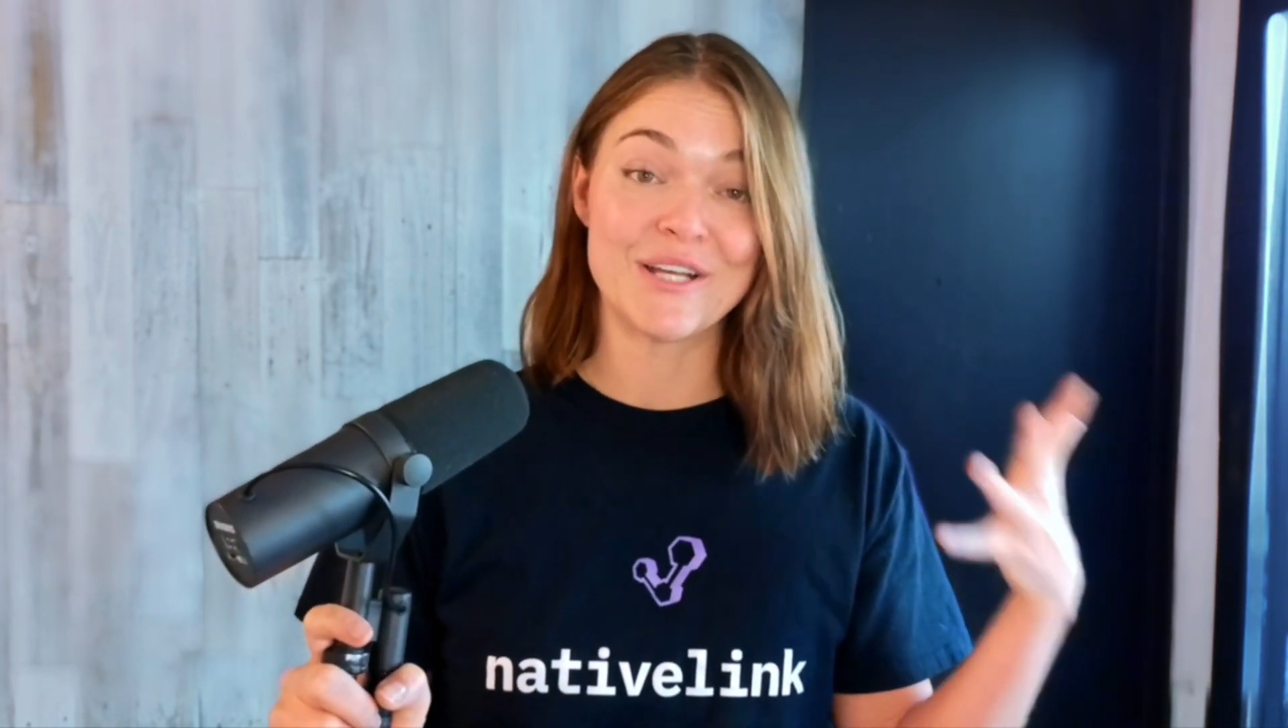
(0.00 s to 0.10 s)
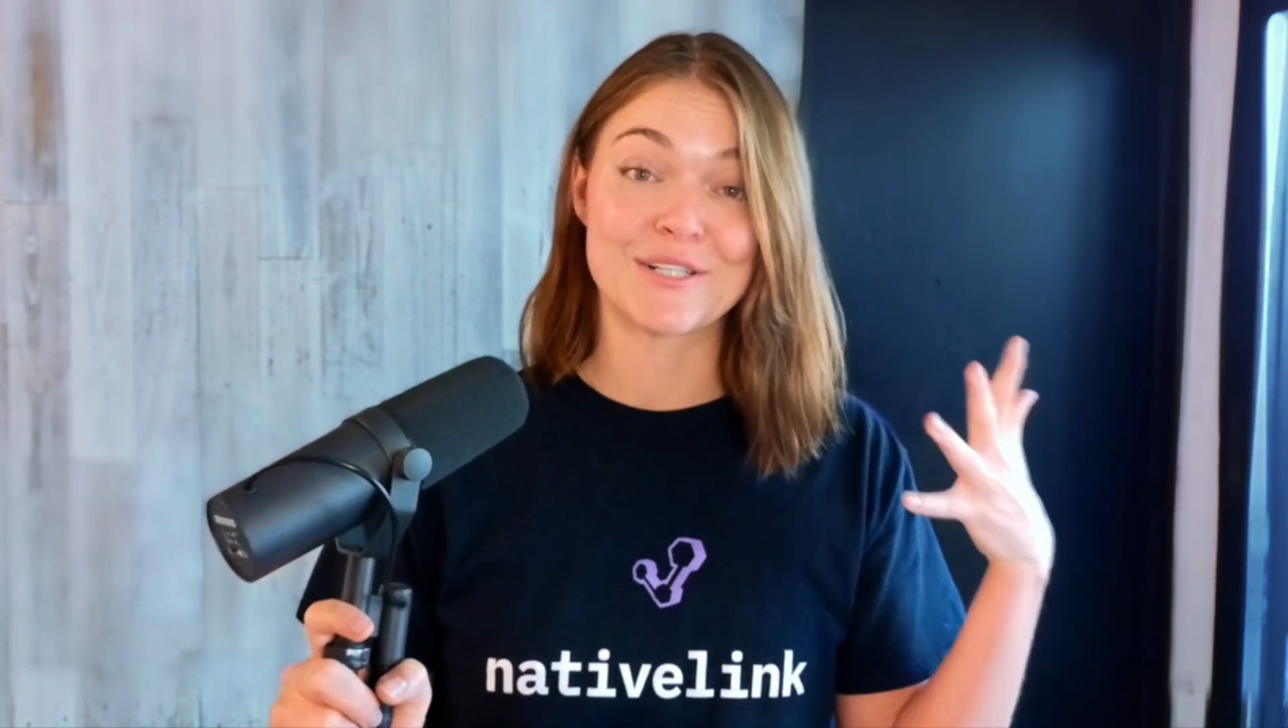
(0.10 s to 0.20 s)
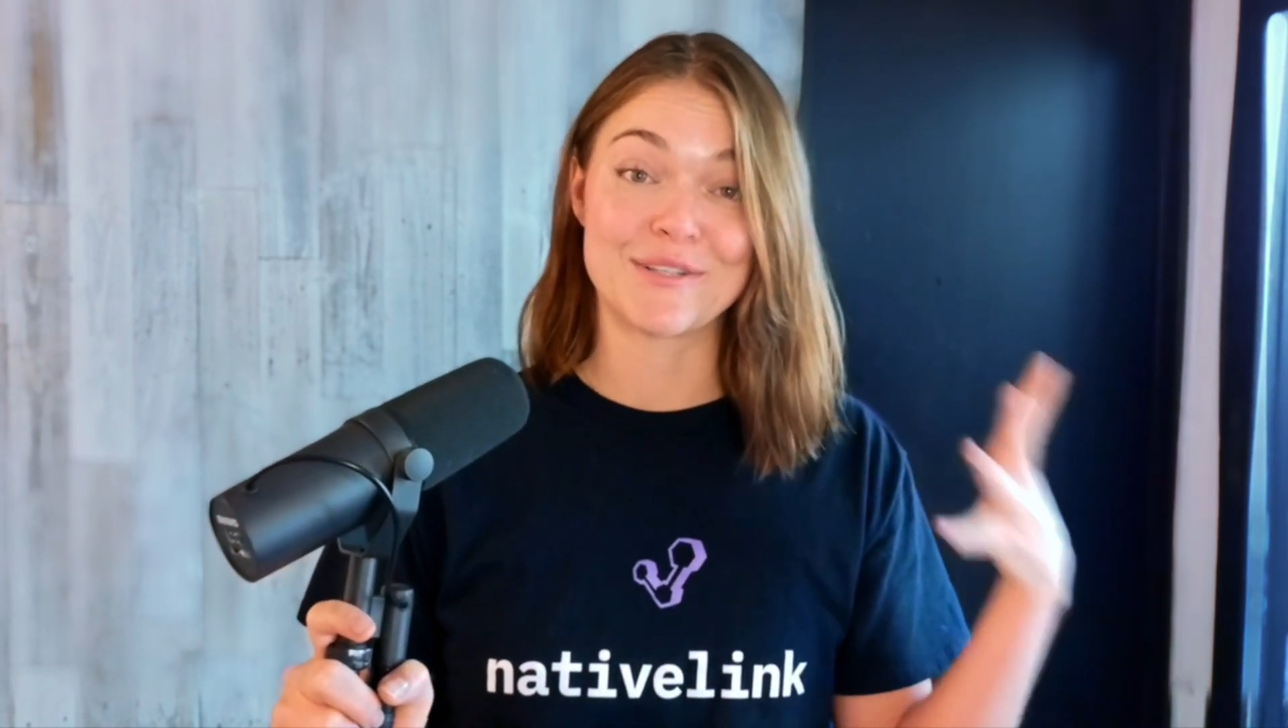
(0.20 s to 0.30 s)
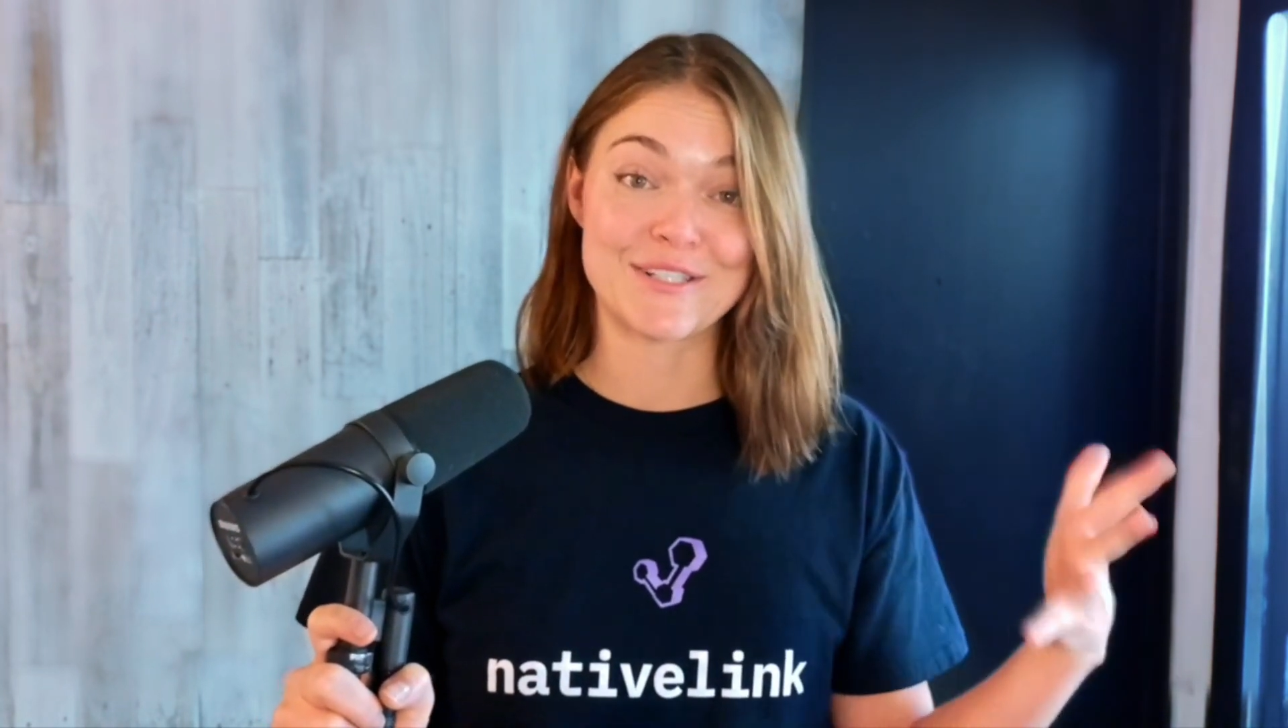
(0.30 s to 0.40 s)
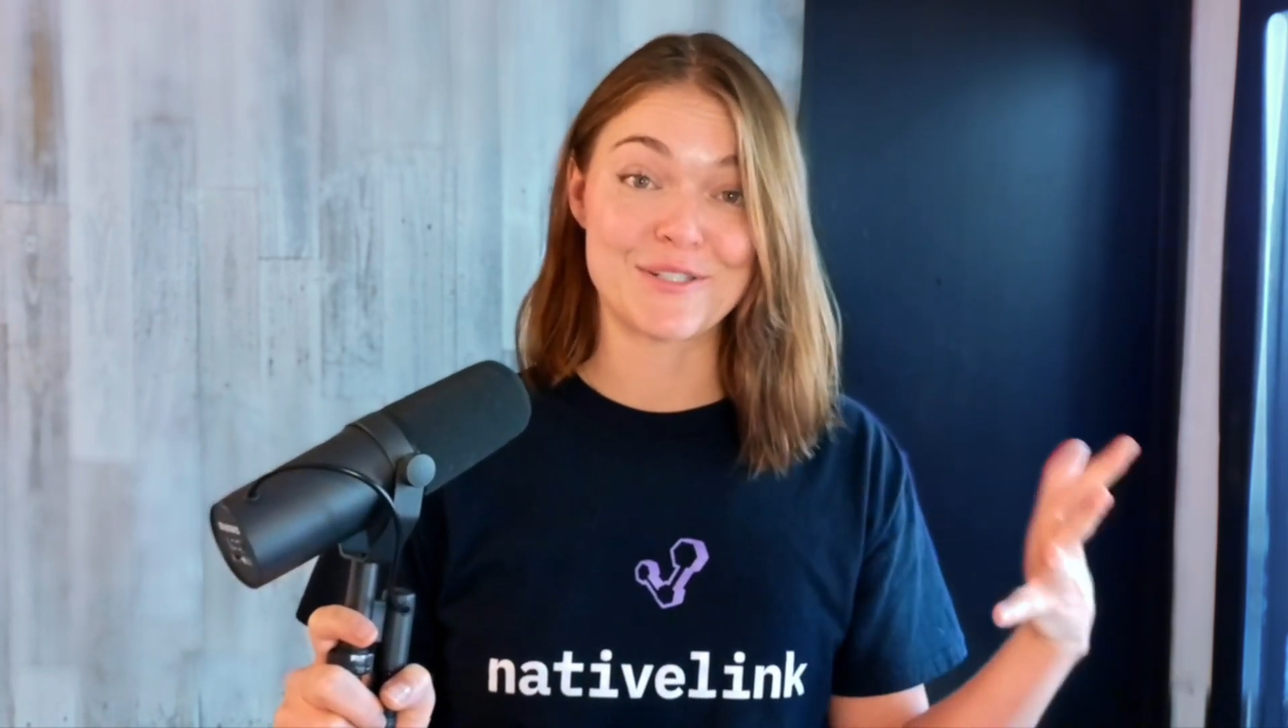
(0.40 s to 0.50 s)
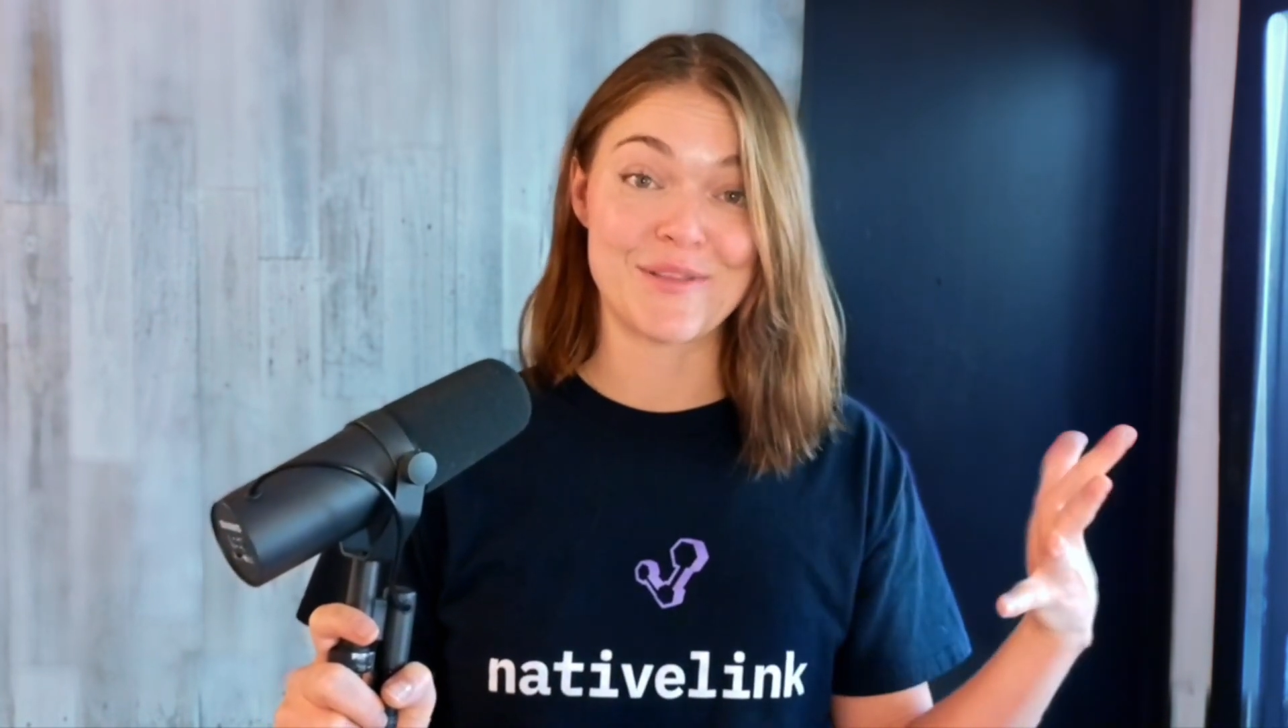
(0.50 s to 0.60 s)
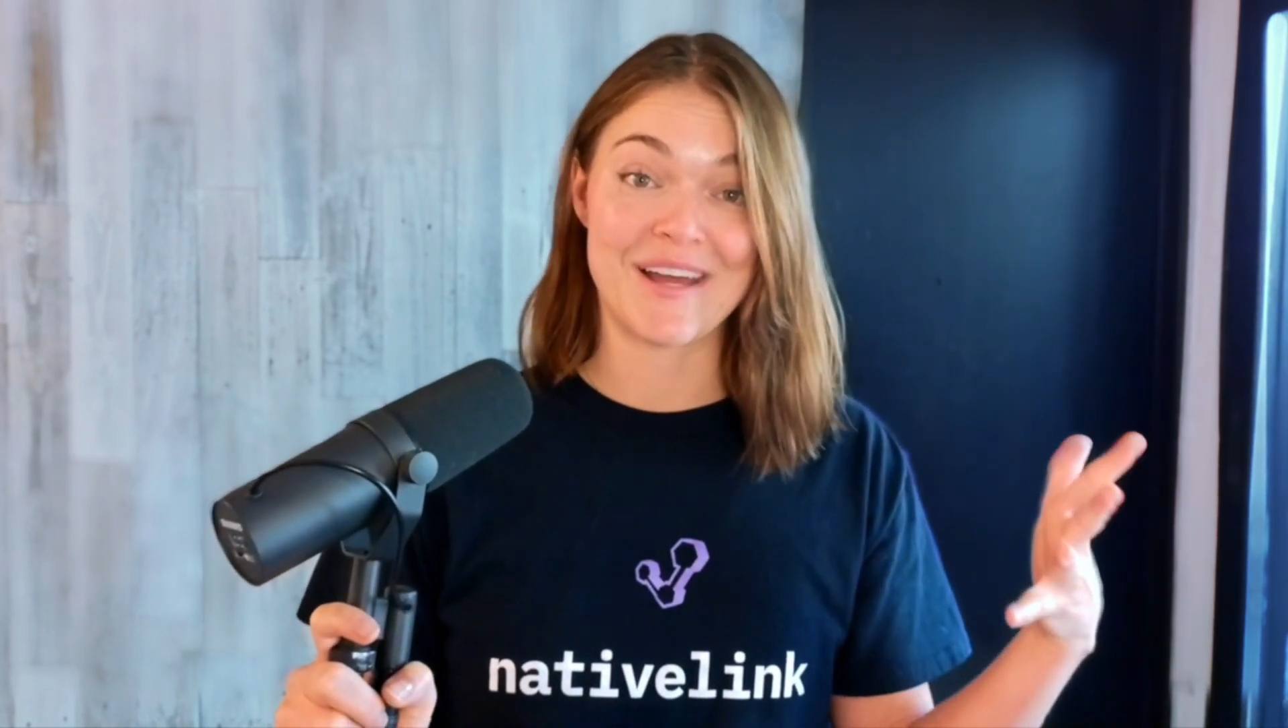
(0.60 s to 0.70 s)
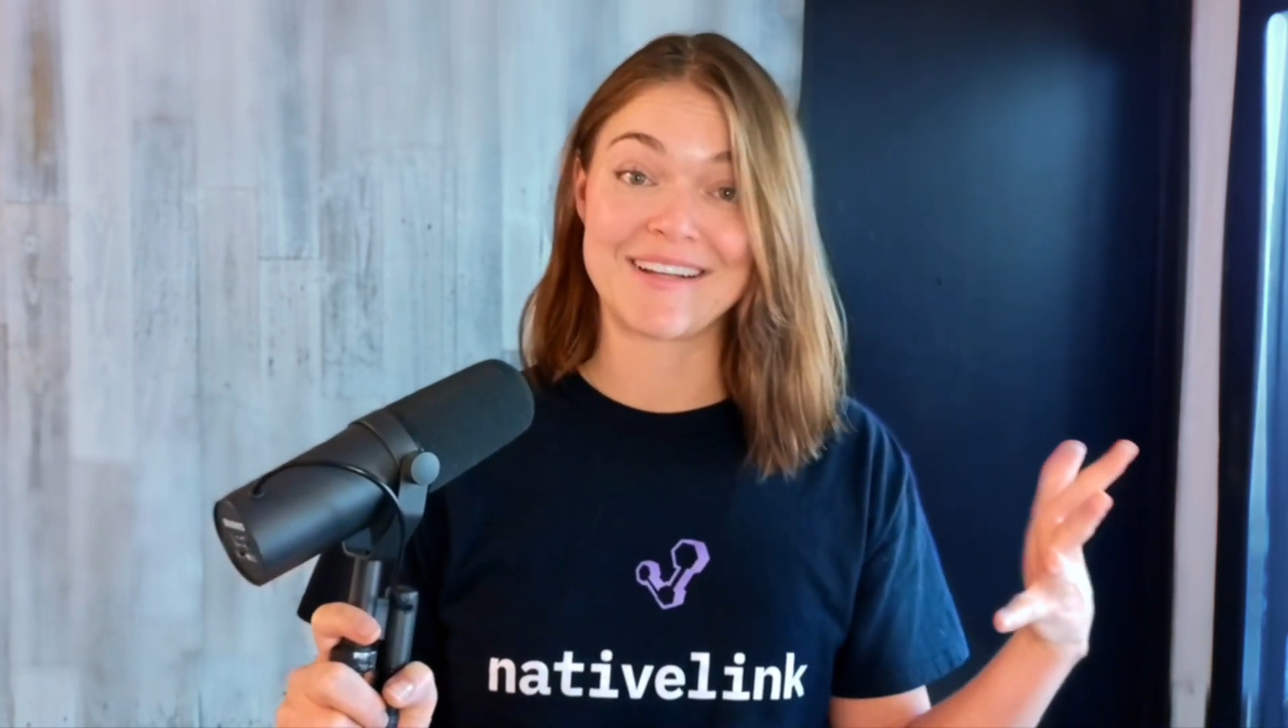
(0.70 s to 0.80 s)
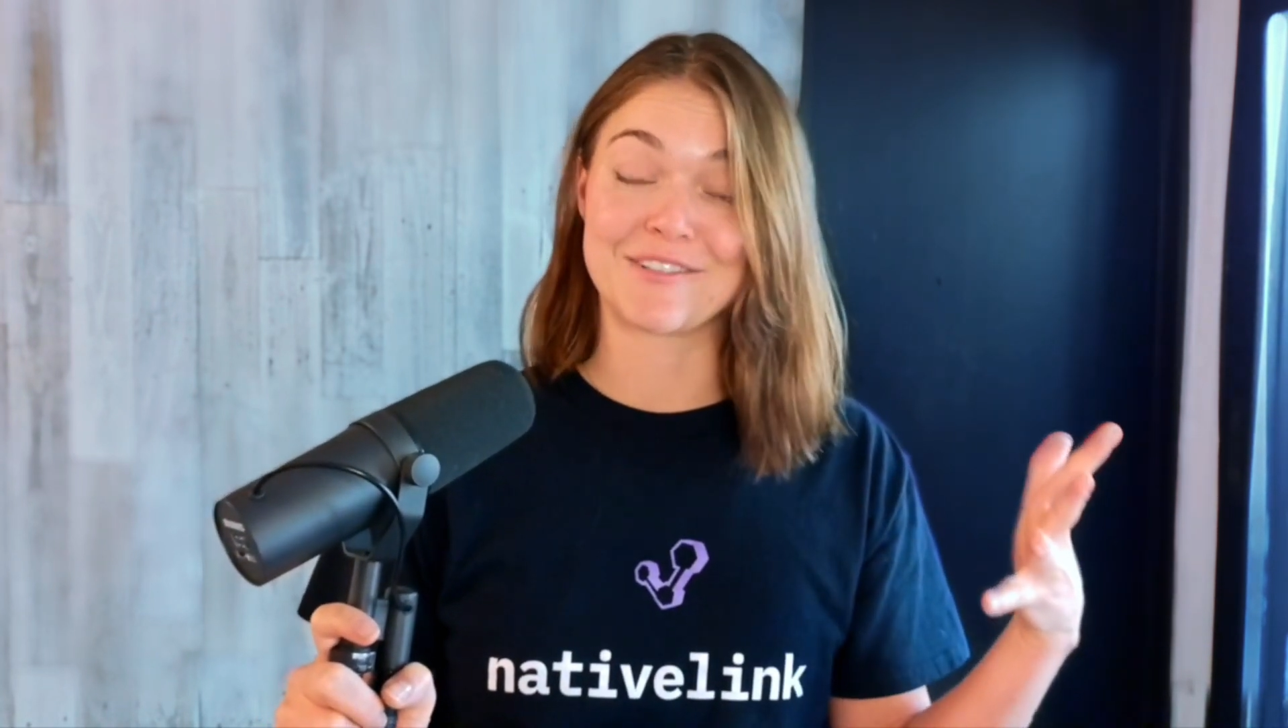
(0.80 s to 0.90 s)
So let's do that.